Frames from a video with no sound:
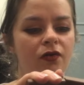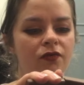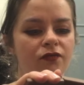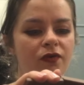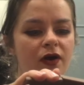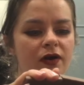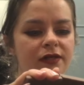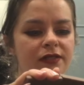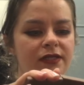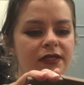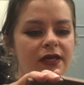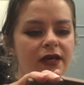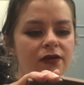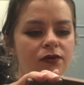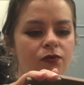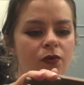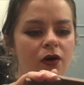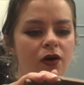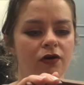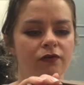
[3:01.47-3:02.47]
Foxy
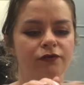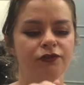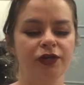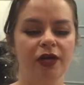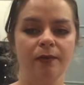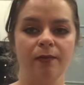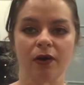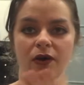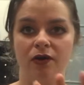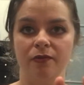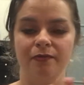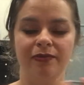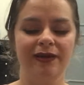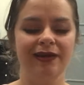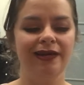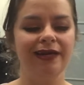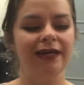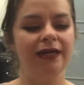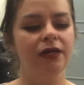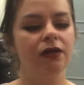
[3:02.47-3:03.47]
and Walk of Shame are
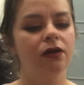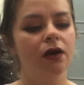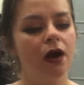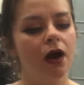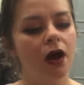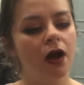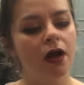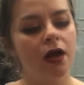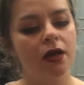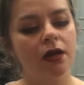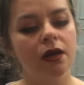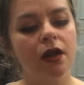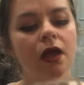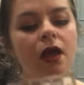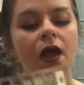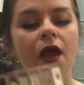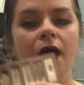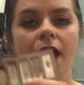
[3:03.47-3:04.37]
completely gone,